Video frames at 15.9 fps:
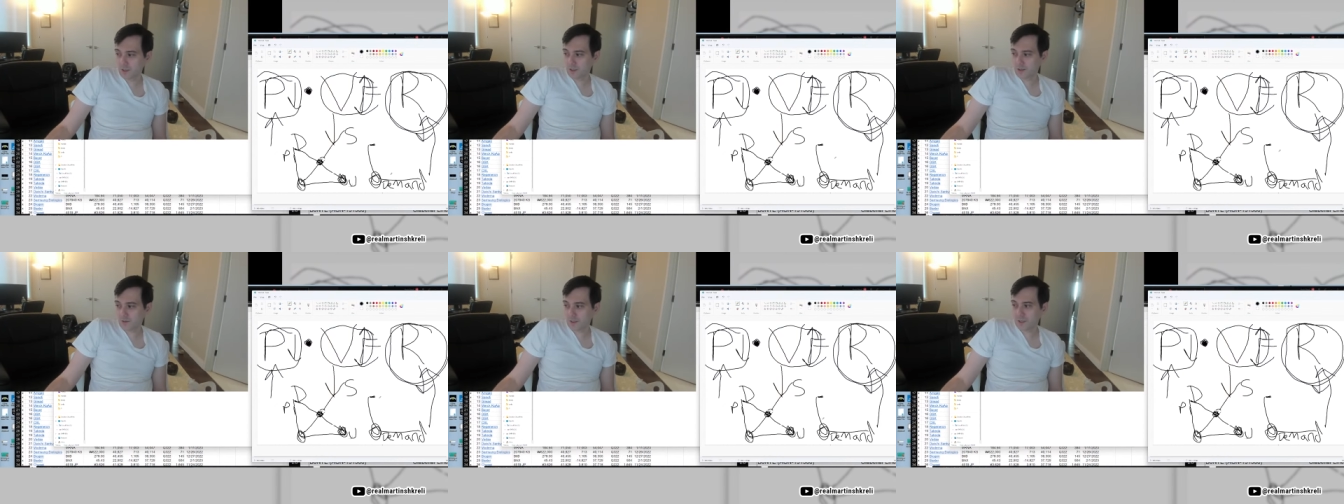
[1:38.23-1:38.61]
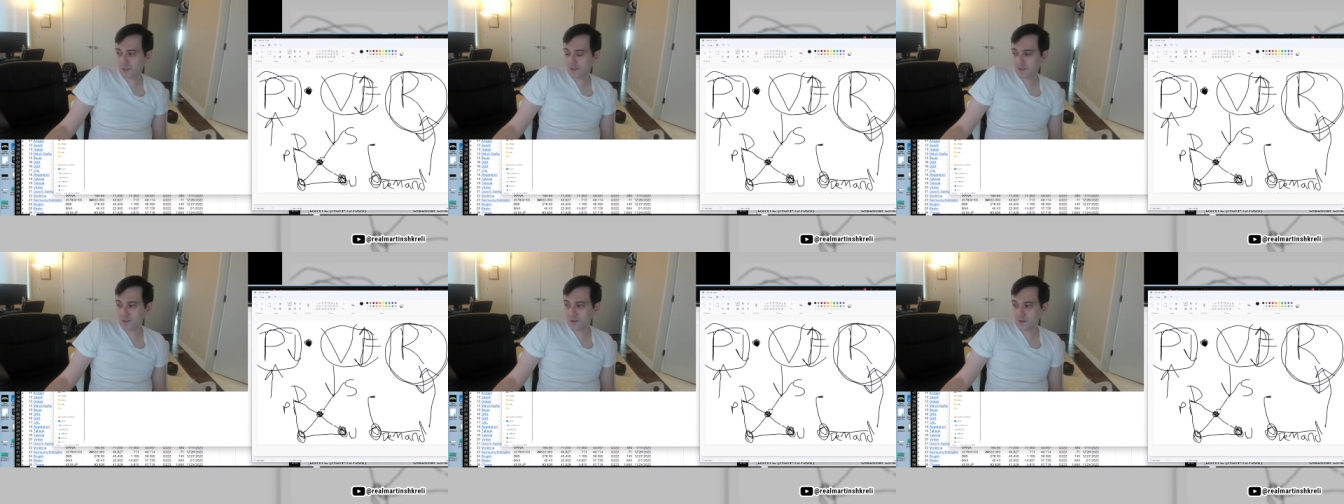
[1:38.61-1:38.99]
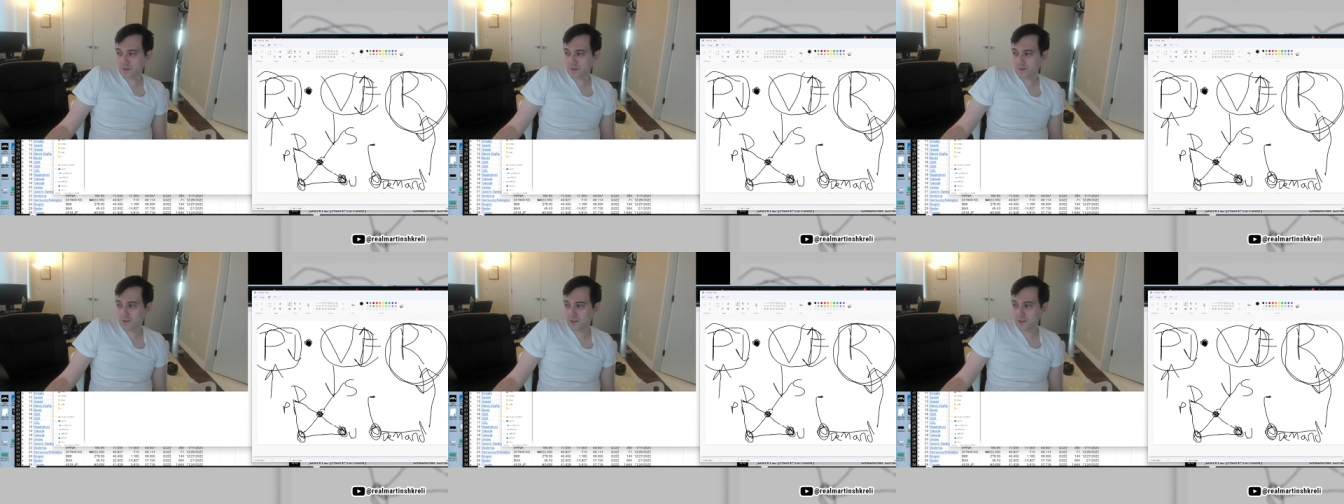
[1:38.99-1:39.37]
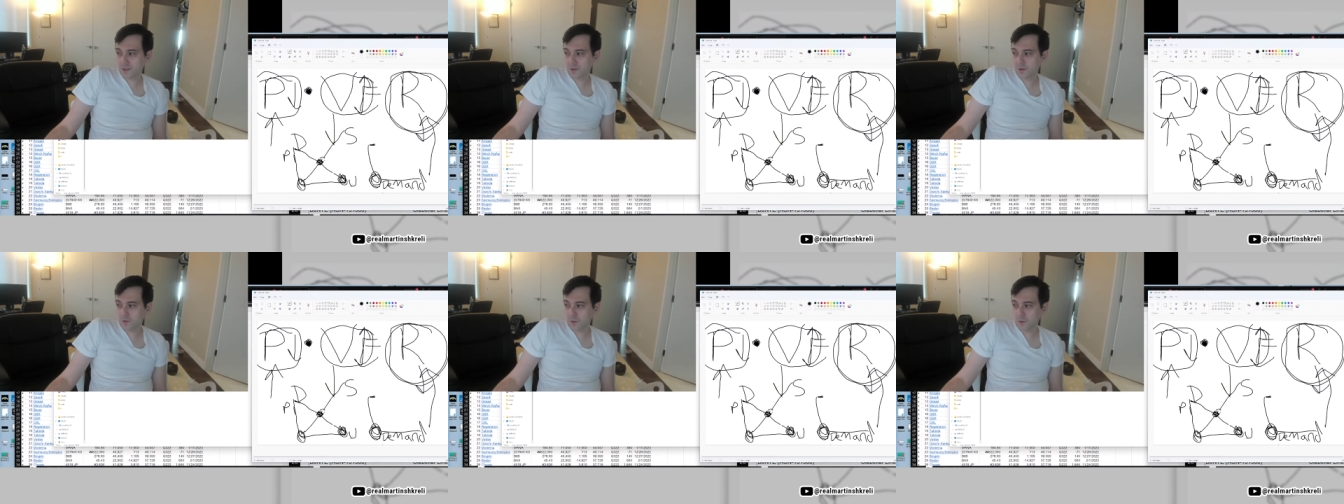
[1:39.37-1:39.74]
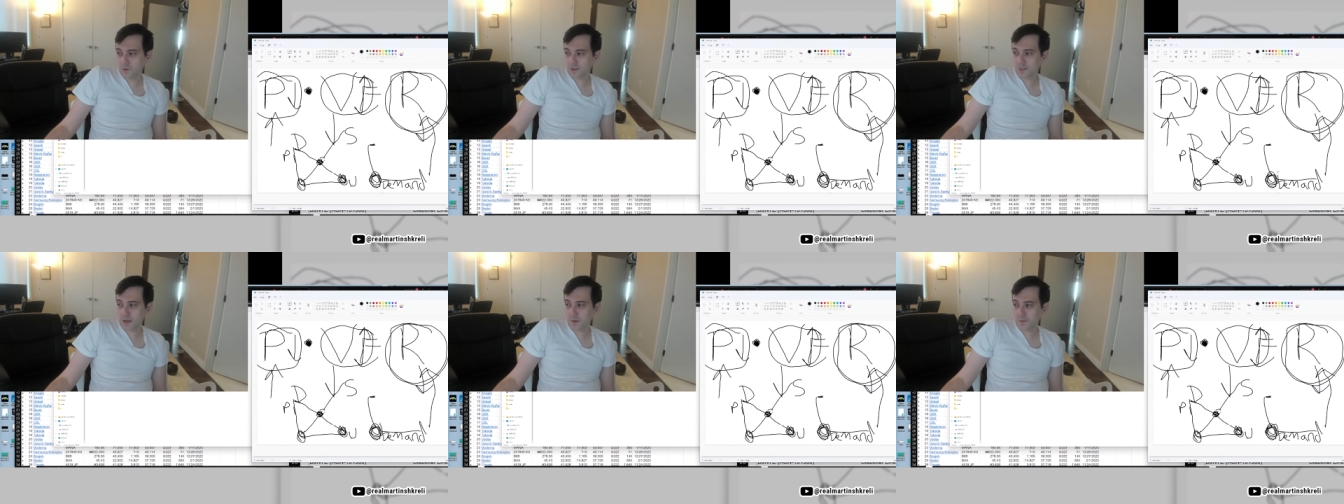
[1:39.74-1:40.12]
right? So what
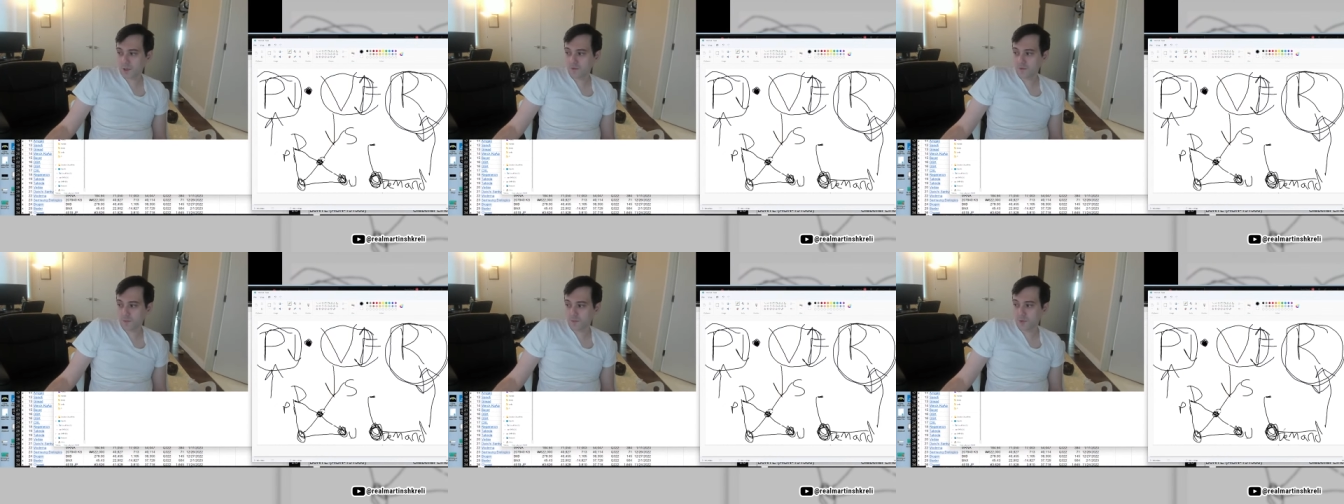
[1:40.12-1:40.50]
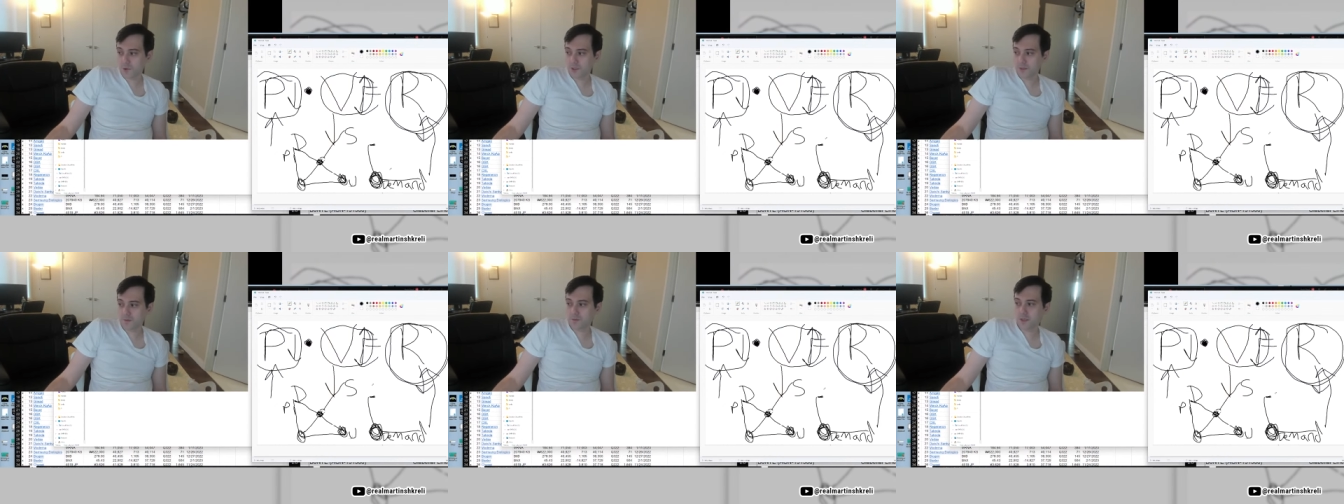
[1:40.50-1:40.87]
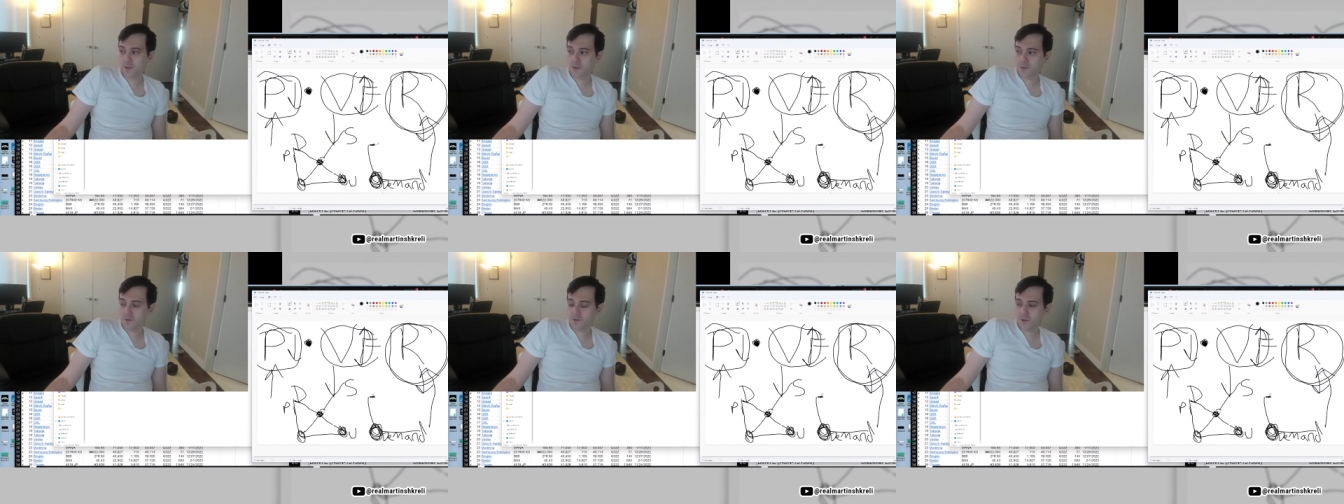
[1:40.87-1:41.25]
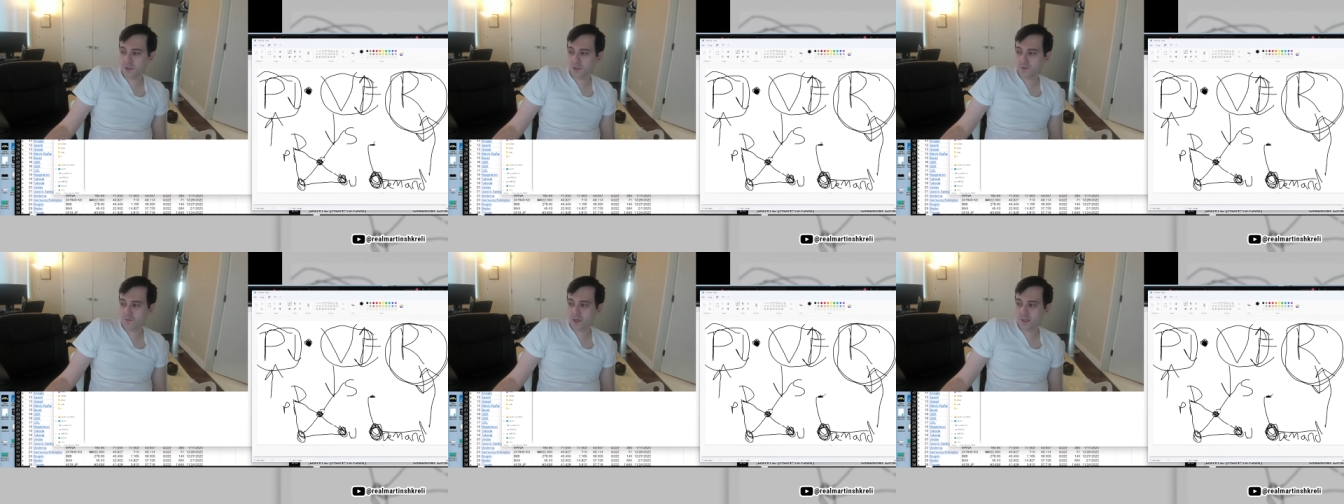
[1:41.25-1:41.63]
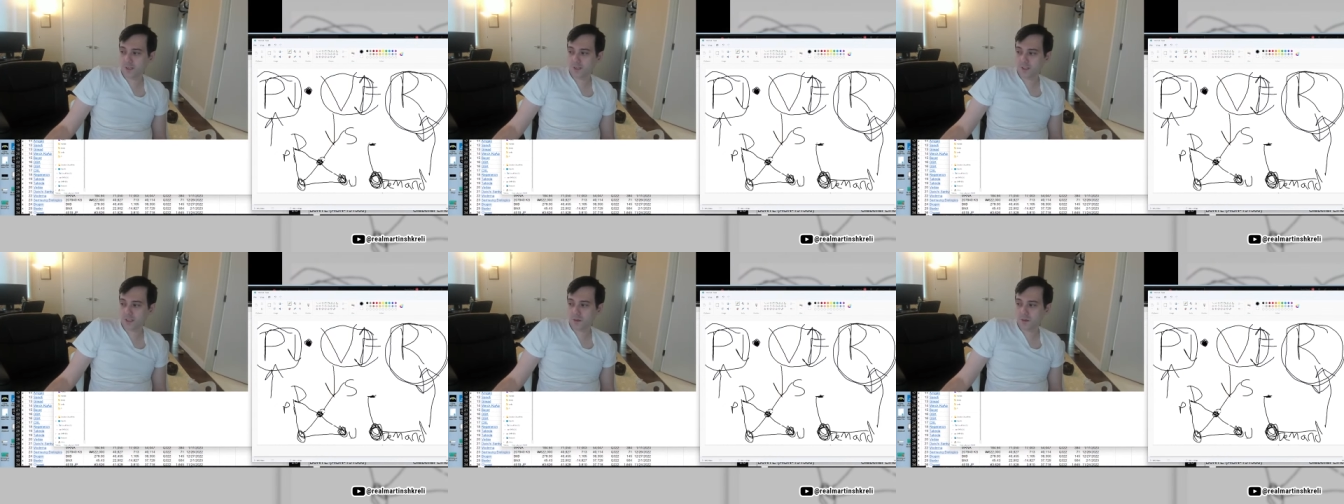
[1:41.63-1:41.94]
would stop me from putting my drug price at